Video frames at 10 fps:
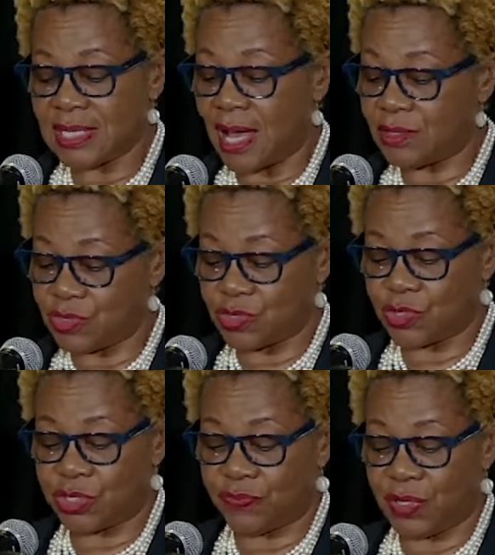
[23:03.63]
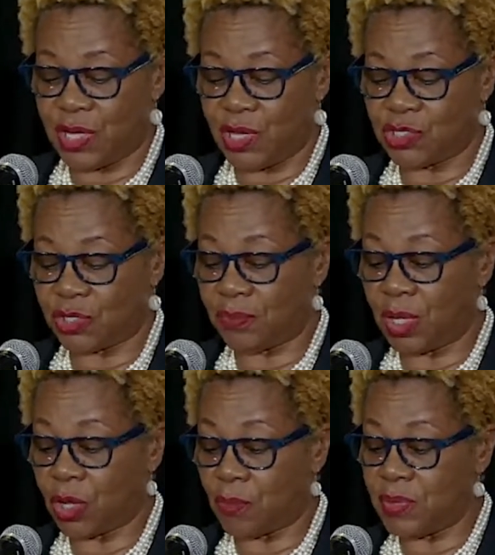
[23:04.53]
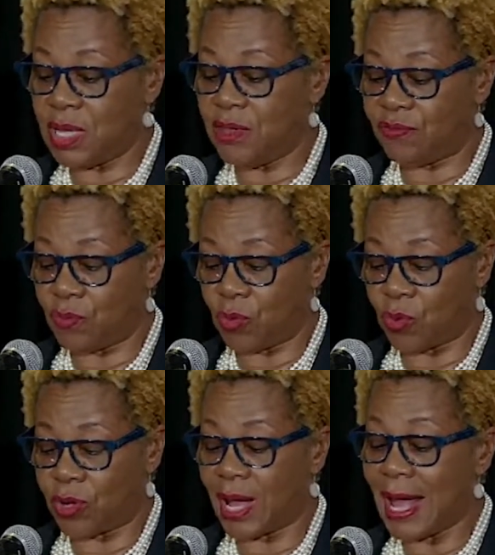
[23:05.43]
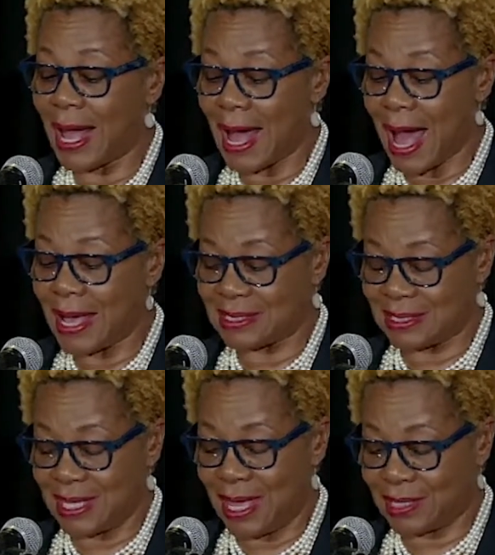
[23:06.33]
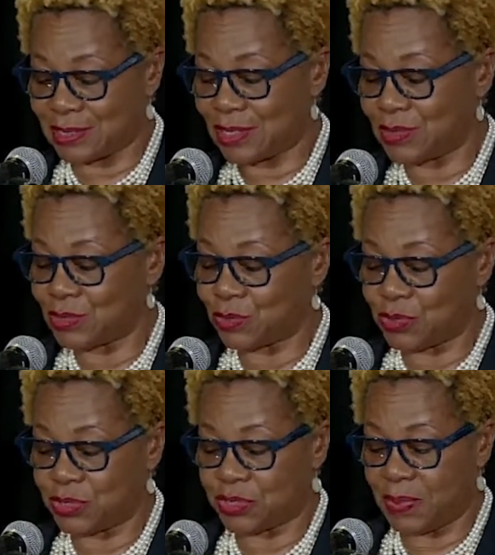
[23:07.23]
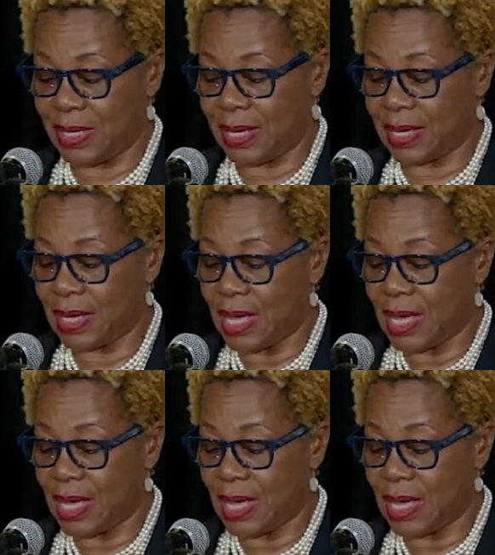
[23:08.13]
and certification become even more high stakes, so to speak.